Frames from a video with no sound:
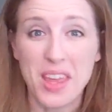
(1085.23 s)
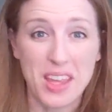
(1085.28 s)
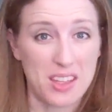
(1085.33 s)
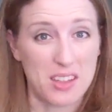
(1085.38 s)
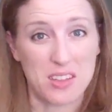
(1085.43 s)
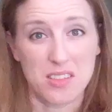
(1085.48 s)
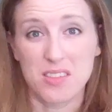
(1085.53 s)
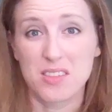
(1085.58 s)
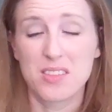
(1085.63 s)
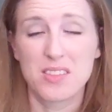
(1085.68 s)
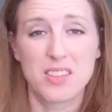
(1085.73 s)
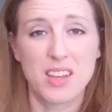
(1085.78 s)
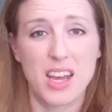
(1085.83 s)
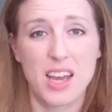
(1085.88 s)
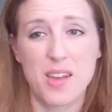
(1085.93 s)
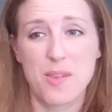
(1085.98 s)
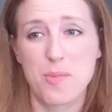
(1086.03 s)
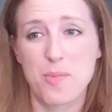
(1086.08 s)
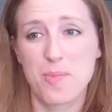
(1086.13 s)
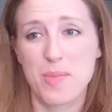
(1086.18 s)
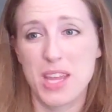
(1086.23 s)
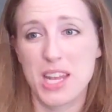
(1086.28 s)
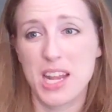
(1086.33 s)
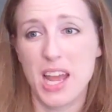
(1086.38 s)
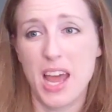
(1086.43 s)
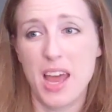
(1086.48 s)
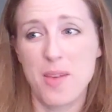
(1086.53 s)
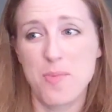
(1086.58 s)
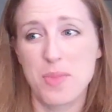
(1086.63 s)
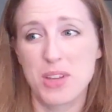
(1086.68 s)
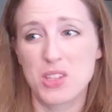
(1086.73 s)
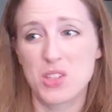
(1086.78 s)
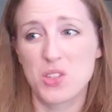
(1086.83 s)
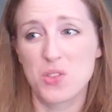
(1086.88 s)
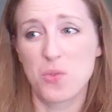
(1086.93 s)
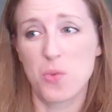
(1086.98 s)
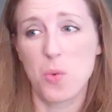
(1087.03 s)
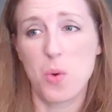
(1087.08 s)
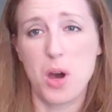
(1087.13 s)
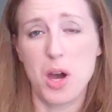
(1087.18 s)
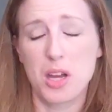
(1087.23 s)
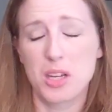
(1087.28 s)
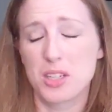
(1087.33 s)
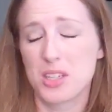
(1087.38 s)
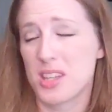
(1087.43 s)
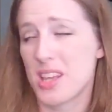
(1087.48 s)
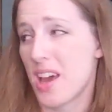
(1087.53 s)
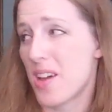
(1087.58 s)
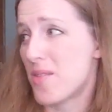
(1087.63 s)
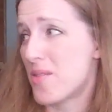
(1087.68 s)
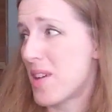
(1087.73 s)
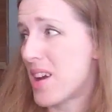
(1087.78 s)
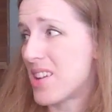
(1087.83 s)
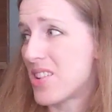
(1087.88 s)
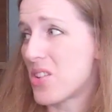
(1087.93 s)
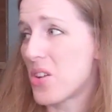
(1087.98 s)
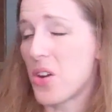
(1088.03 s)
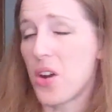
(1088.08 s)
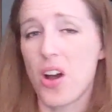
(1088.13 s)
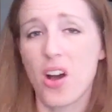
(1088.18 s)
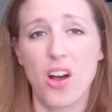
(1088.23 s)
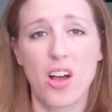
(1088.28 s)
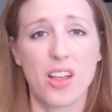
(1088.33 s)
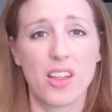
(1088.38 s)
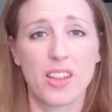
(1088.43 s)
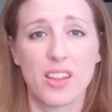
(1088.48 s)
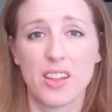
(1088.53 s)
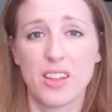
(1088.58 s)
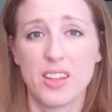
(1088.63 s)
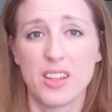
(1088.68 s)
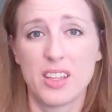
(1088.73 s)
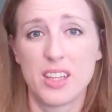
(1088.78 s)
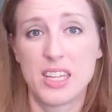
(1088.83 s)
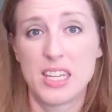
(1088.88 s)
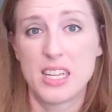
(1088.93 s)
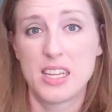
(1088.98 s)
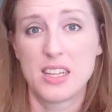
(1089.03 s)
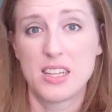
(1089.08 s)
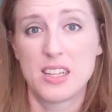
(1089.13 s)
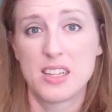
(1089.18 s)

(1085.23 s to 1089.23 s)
Nothing. I mean, I must have walked that vendor hall